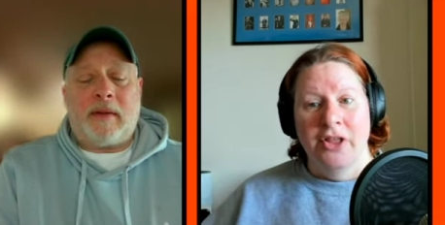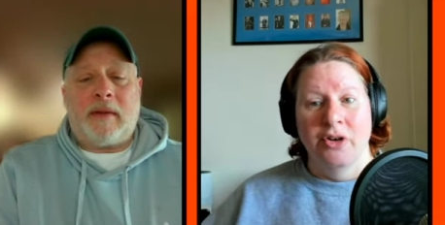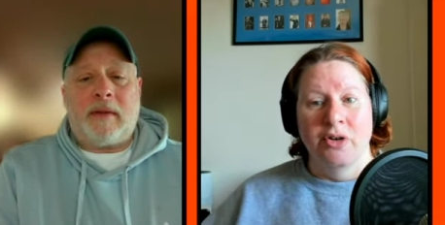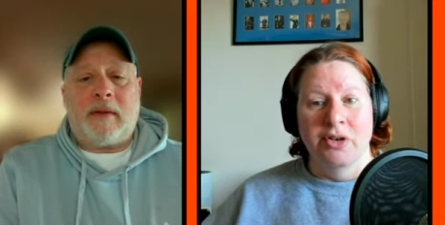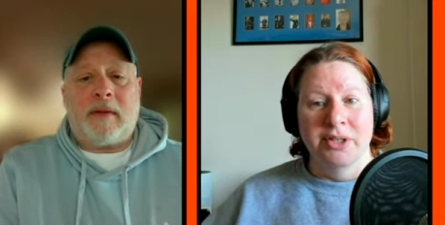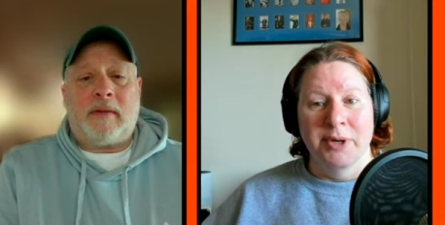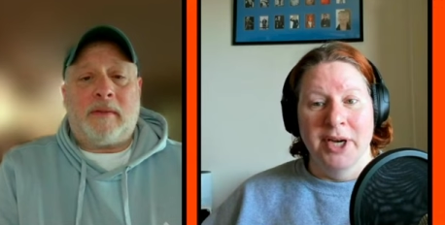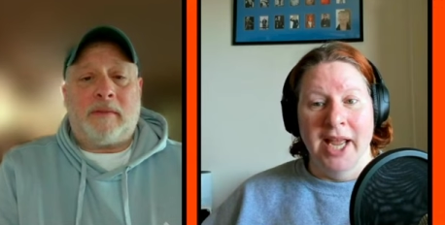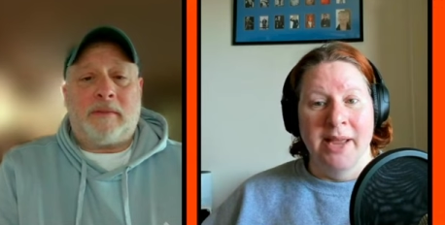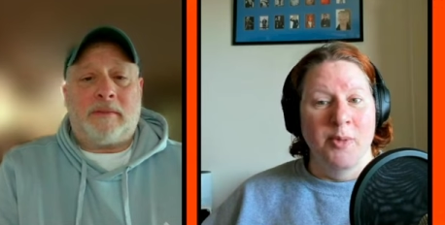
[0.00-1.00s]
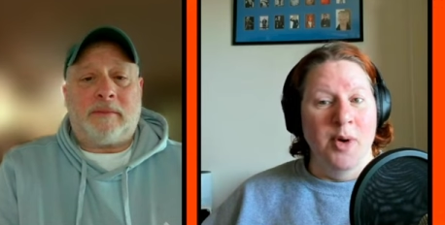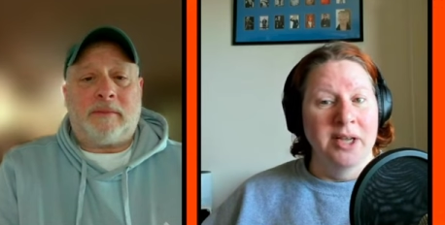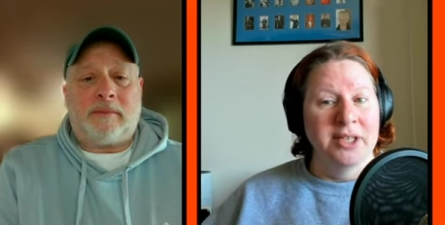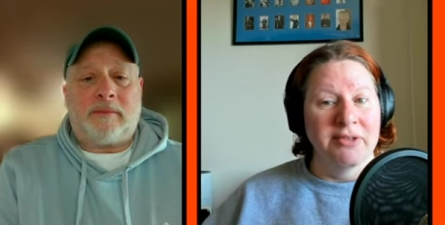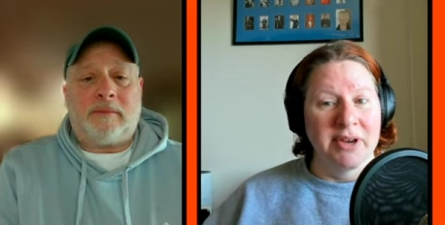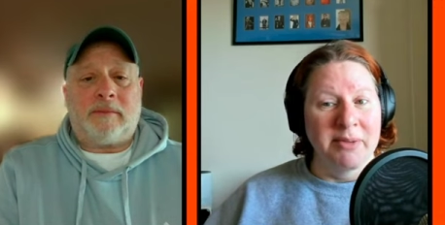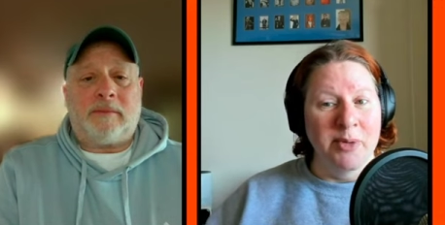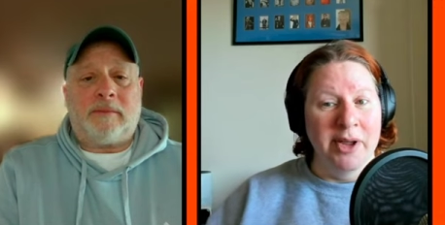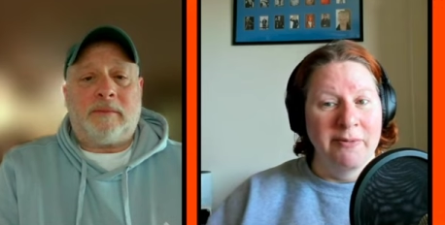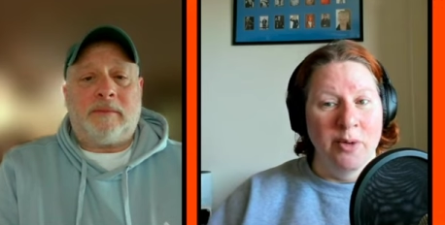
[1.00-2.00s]
Speaker 1: Their goals per game was
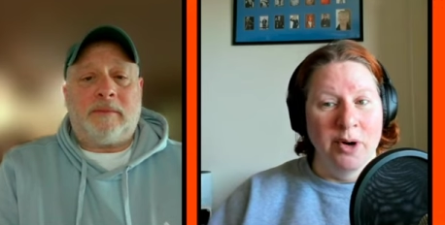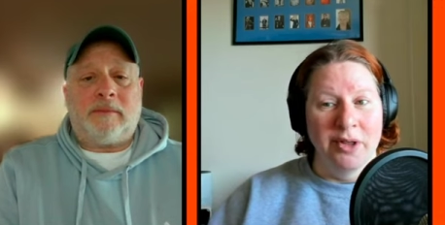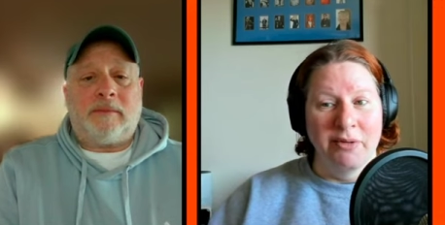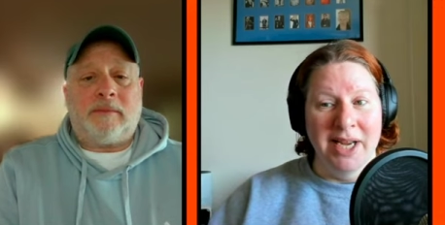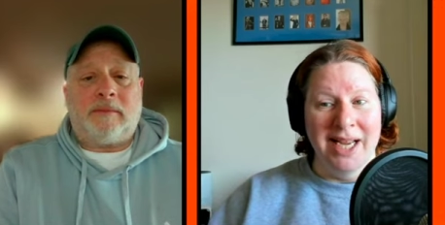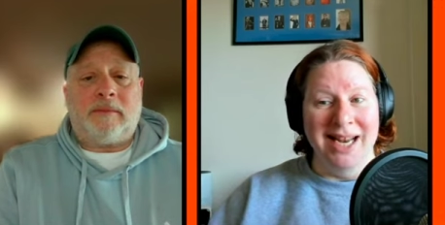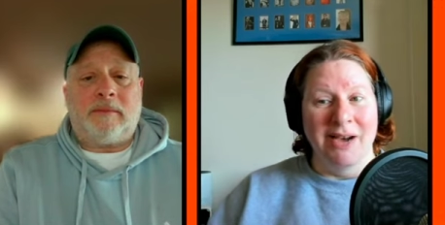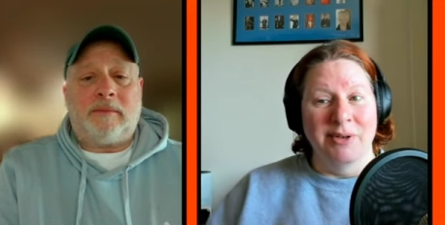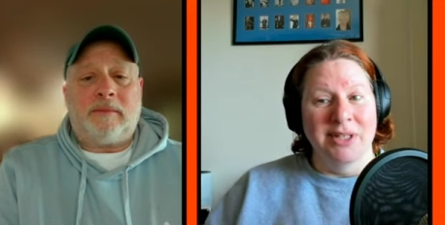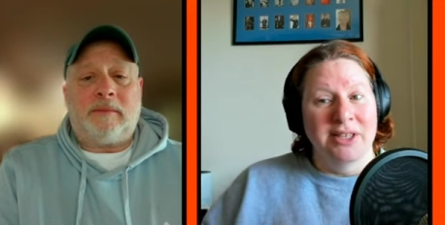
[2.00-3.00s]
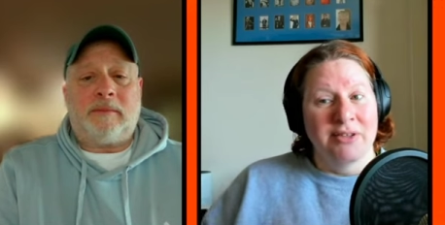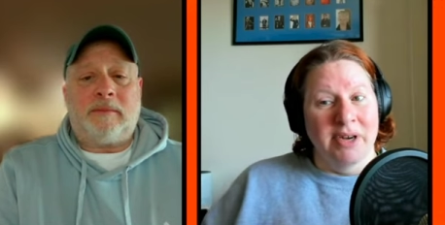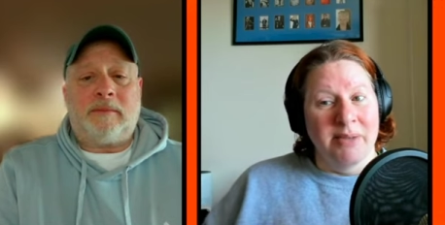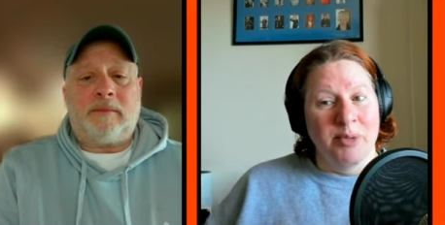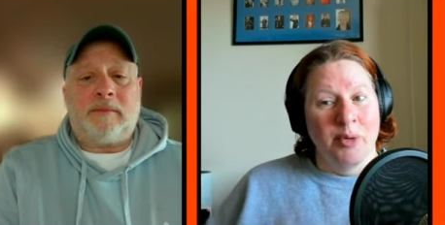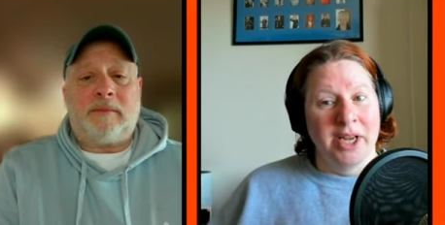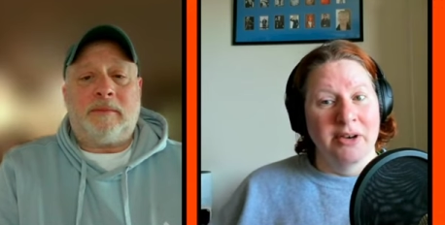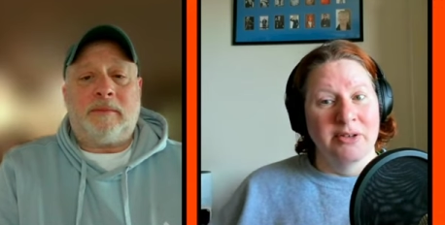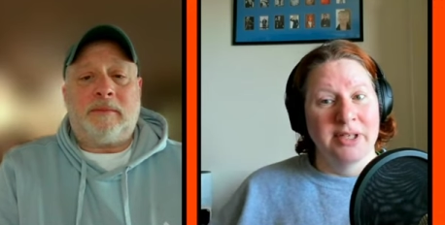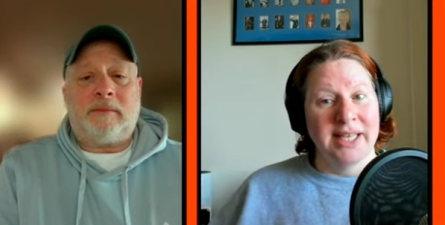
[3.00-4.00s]
3.43. Now it's
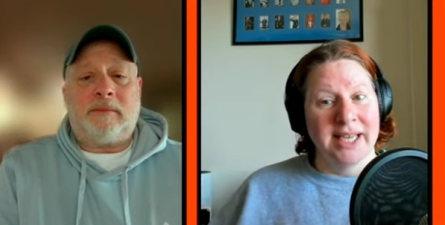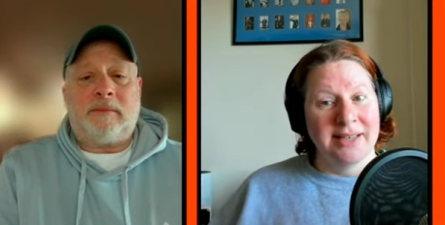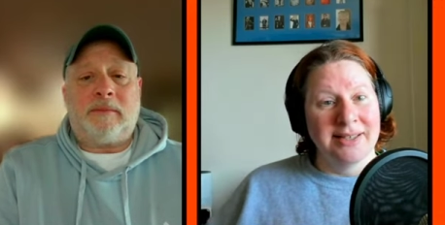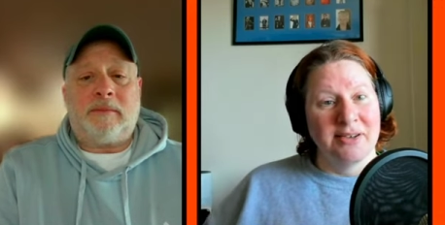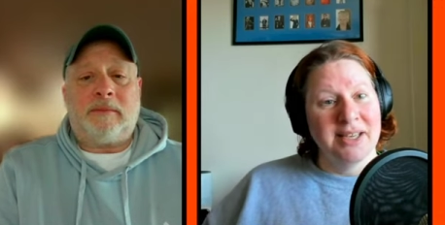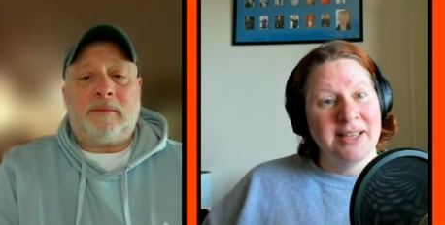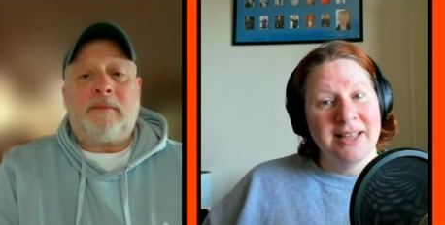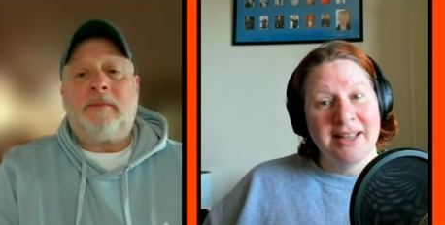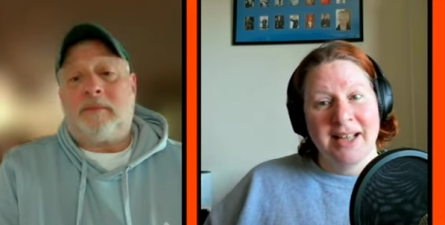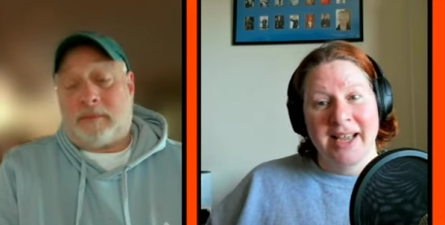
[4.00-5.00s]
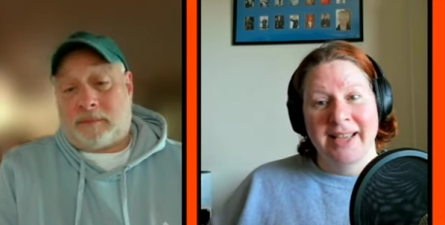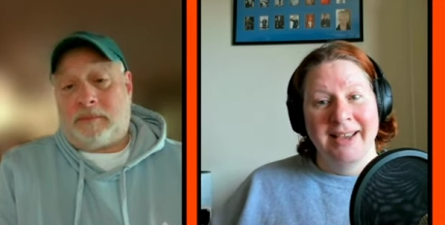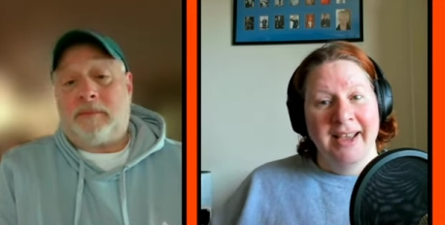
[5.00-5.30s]
3.06. So it like